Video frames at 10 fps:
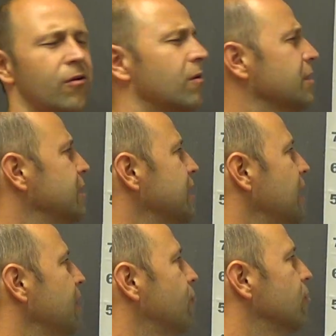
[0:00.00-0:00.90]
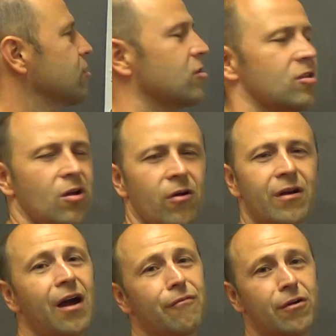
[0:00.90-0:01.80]
Early in the game, rooks are
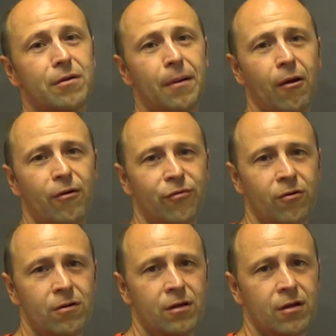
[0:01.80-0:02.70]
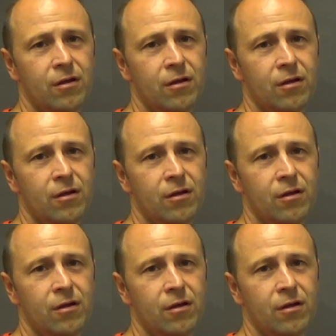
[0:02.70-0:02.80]
not very powerful.